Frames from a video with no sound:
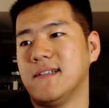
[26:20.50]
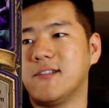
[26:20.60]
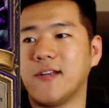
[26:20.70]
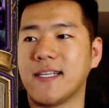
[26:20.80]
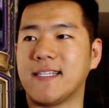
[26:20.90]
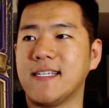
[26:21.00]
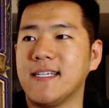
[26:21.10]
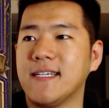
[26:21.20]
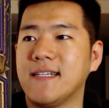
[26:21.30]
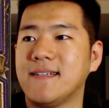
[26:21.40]

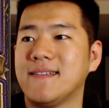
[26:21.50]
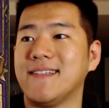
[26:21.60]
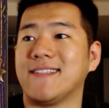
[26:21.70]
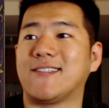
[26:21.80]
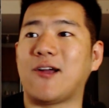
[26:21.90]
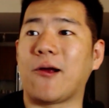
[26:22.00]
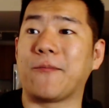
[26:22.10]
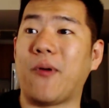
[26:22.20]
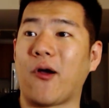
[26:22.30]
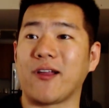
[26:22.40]
Dreadsteed,
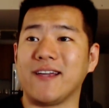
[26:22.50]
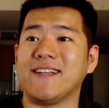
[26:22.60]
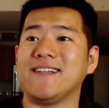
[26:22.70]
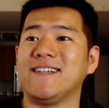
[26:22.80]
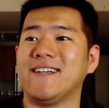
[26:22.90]
Dark Bargain.